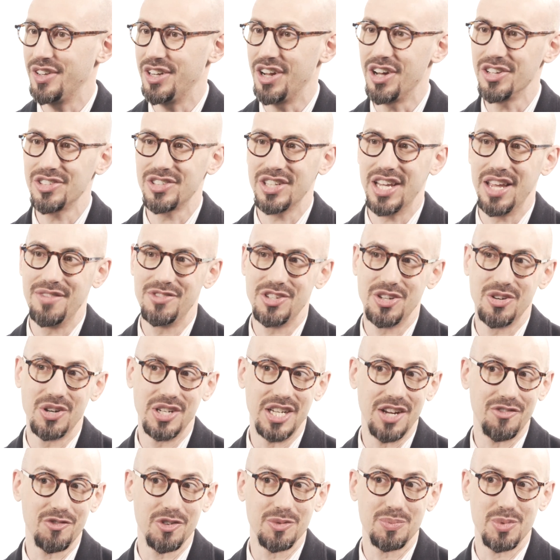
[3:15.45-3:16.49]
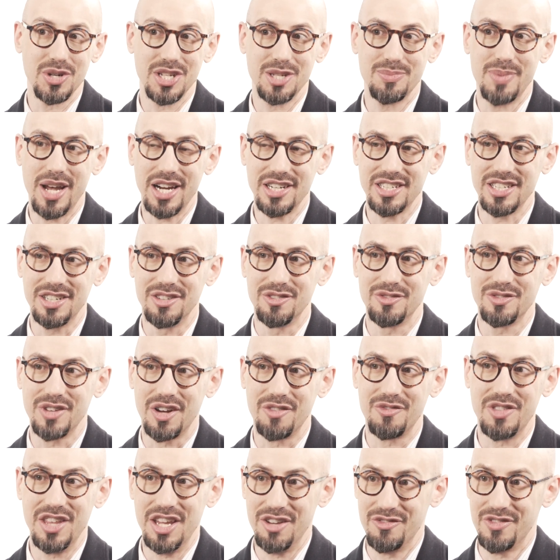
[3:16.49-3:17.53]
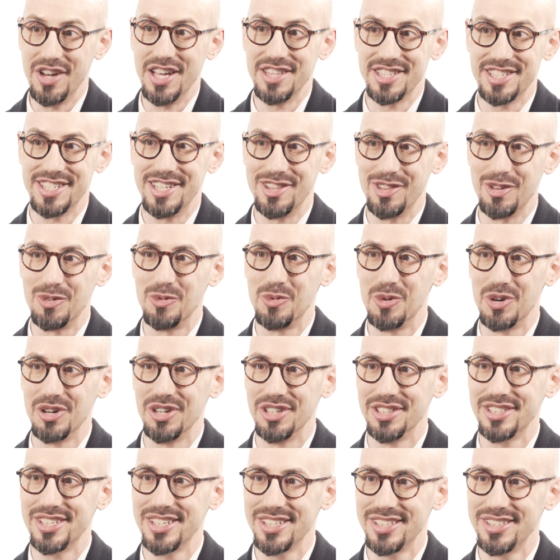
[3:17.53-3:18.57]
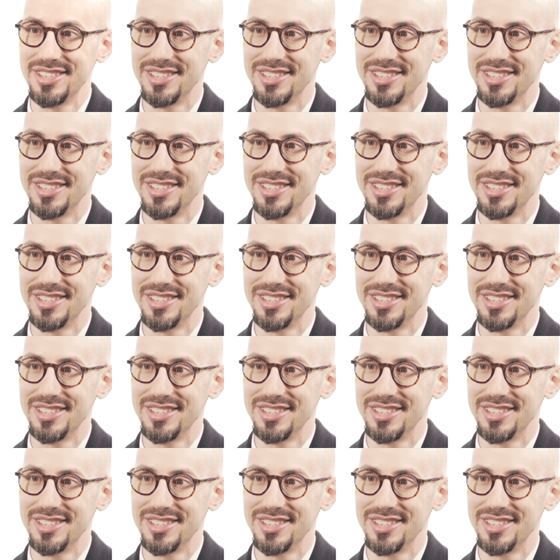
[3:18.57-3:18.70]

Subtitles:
It also gives you a different perspective of the events in the world.